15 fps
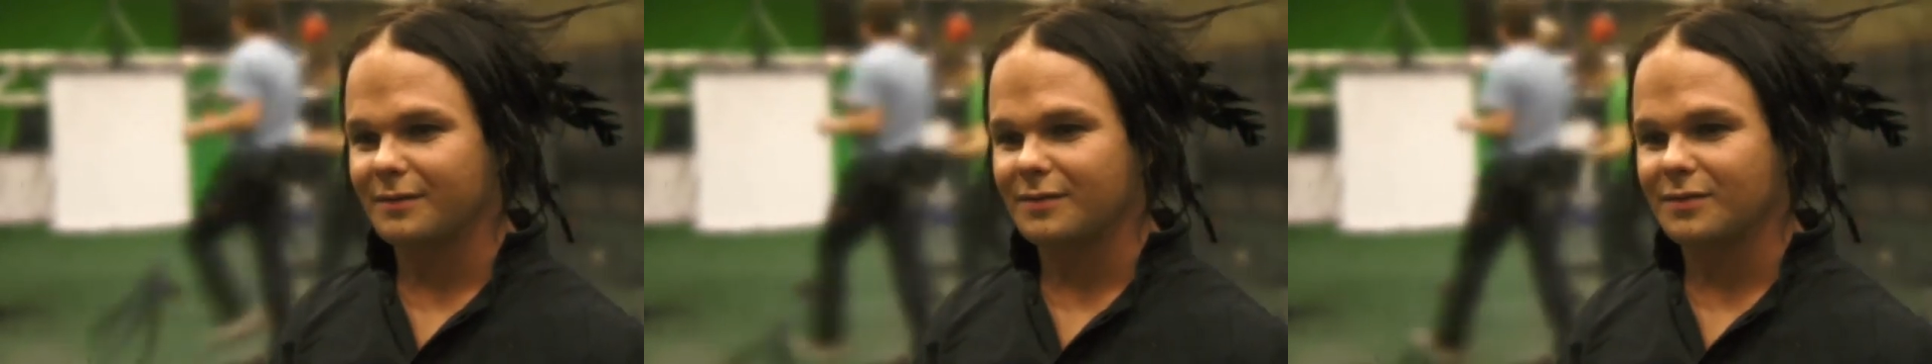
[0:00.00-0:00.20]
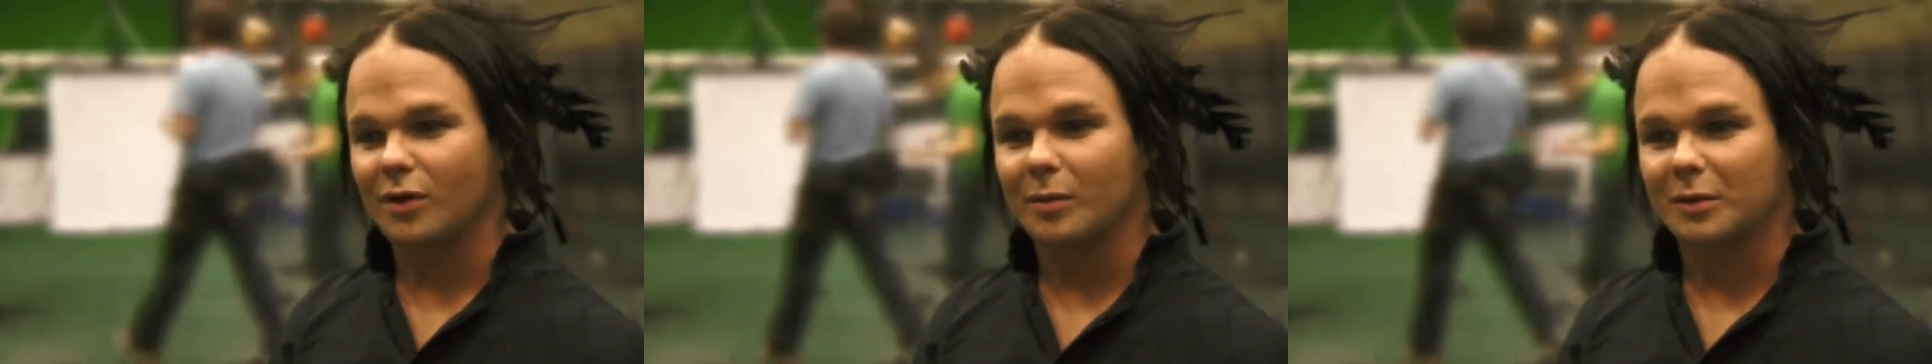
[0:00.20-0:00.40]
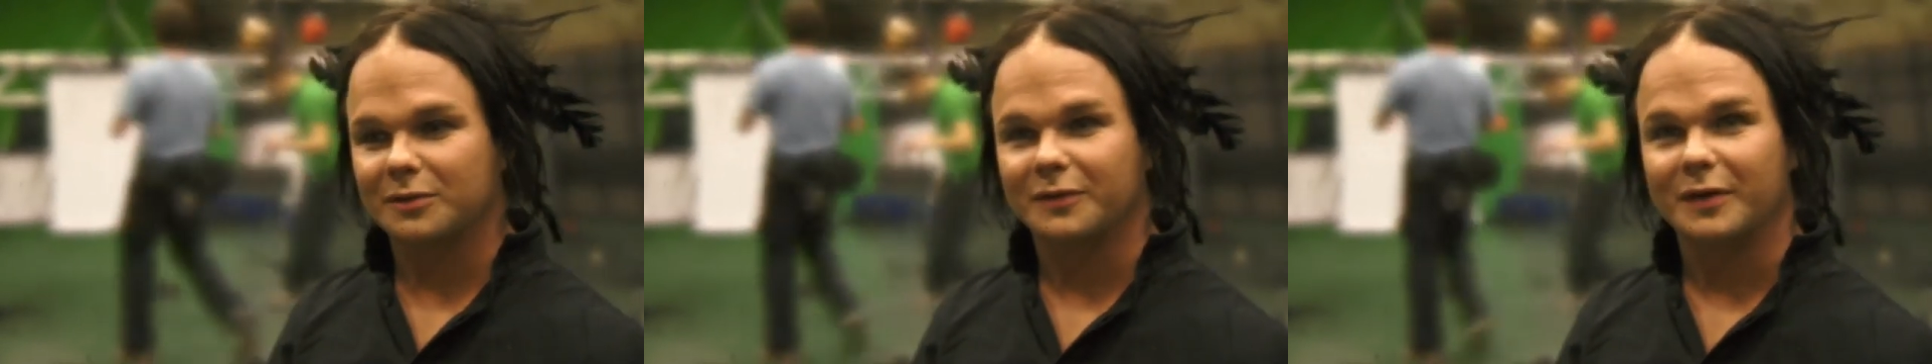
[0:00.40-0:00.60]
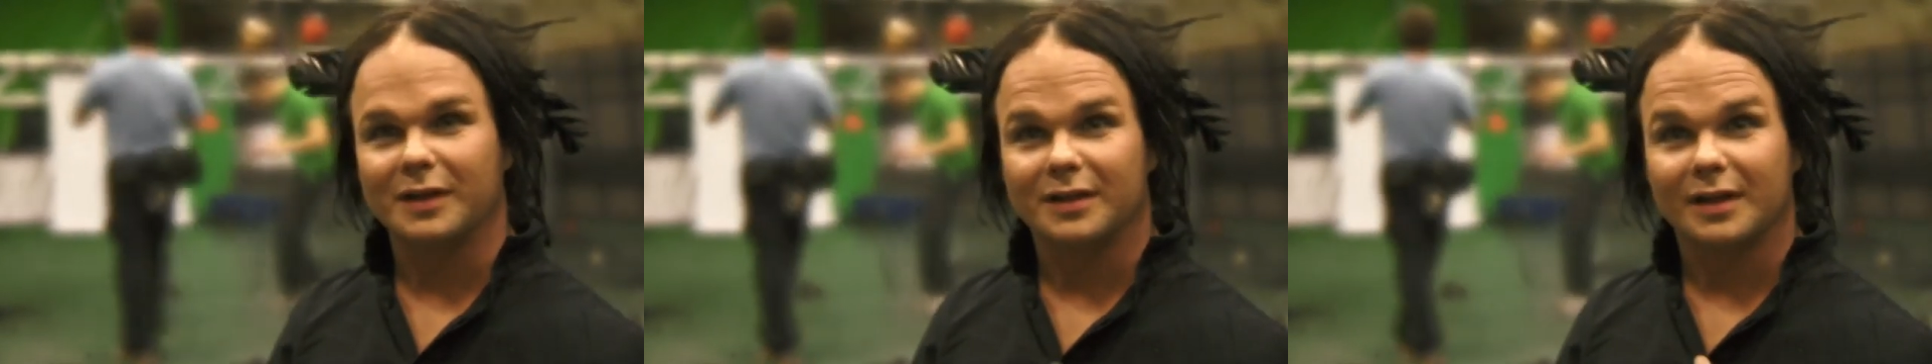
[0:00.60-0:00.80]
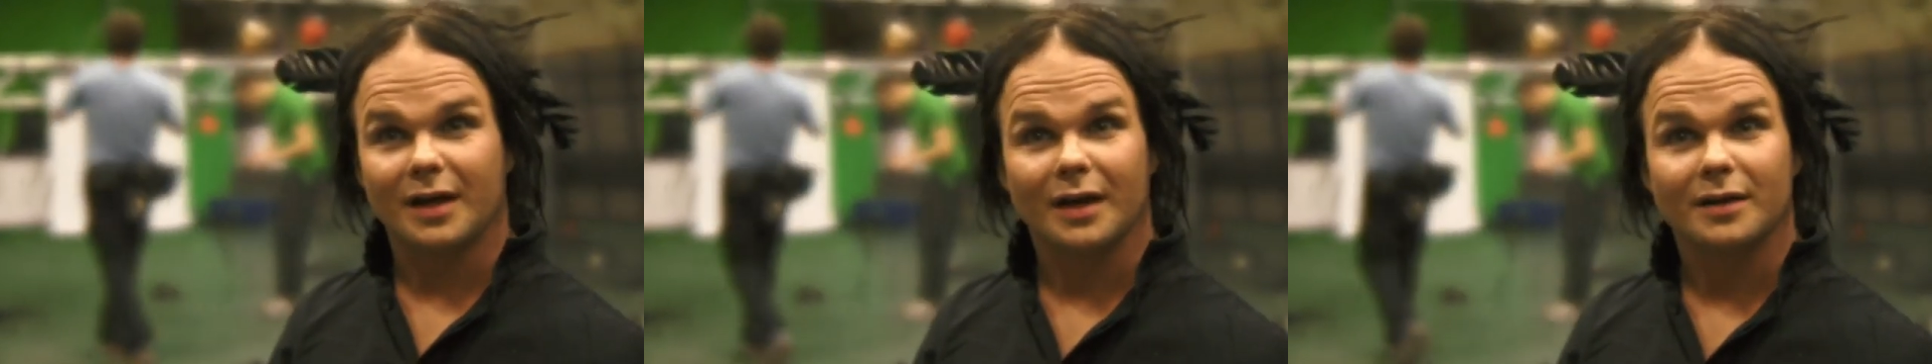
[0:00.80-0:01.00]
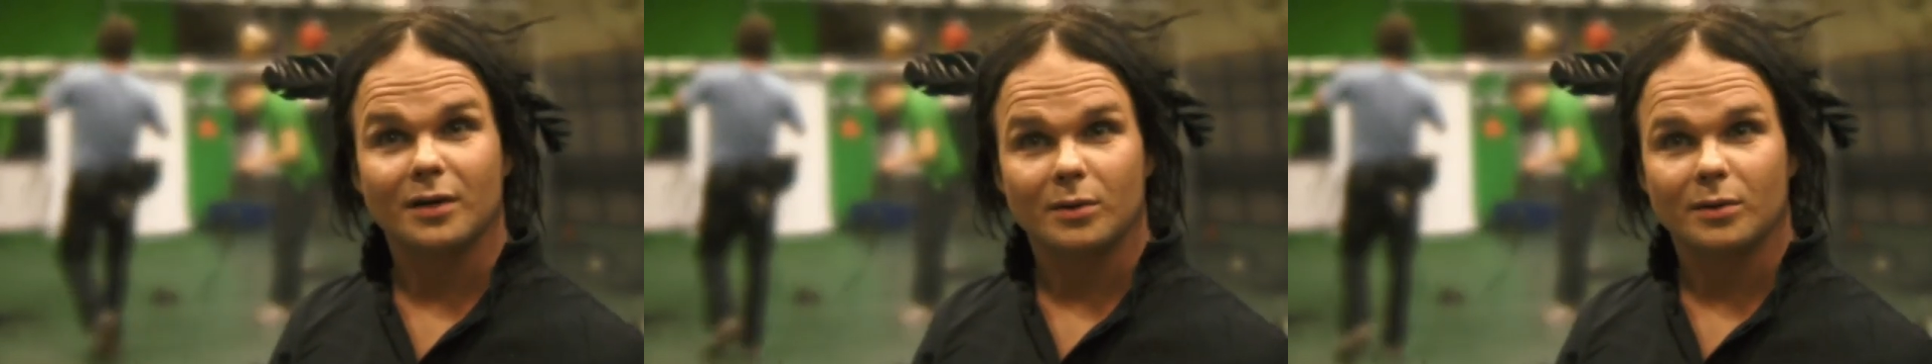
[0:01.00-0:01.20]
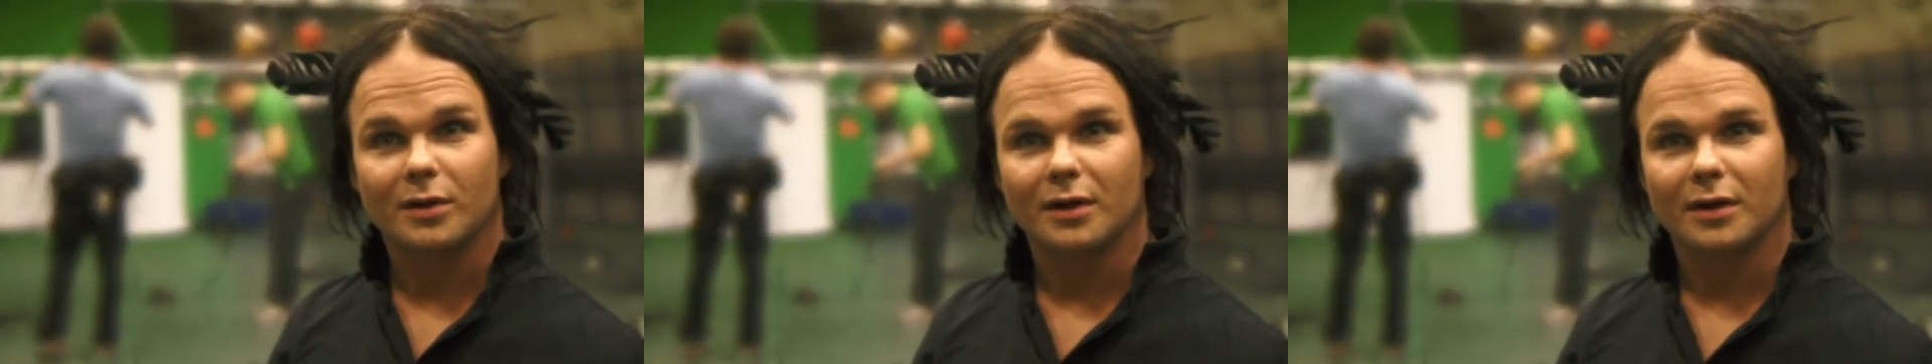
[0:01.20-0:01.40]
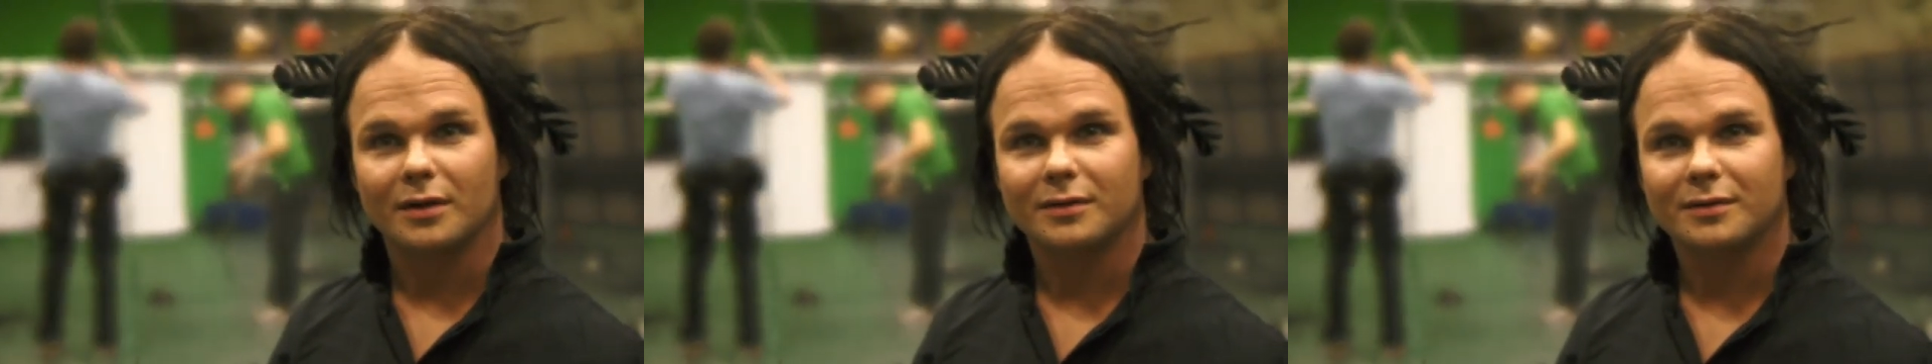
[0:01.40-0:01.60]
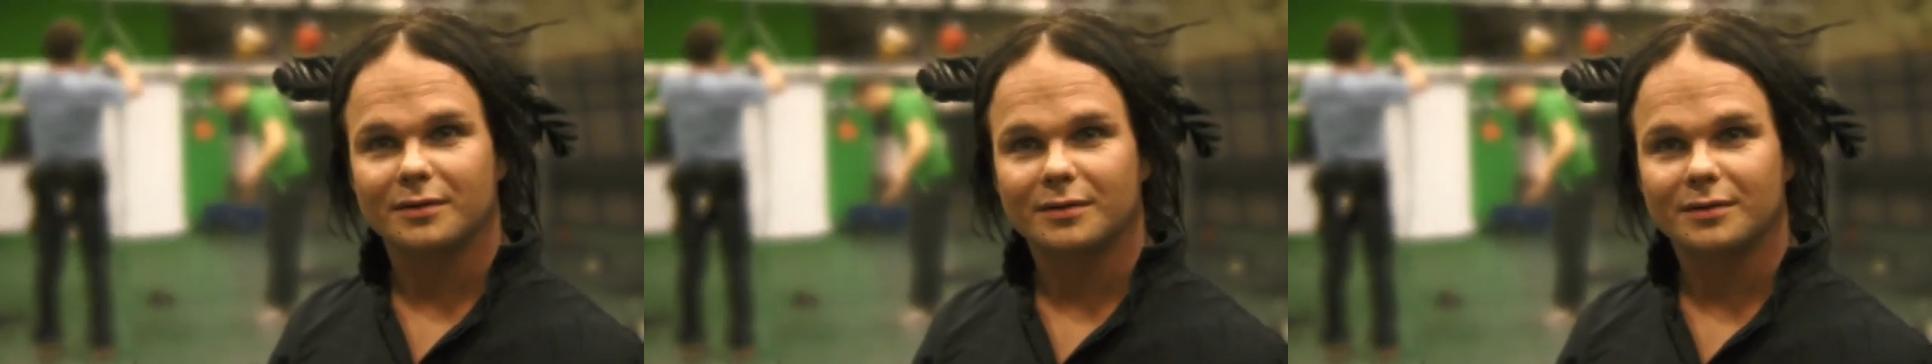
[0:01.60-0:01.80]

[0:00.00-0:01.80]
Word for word: so much feel that I know her,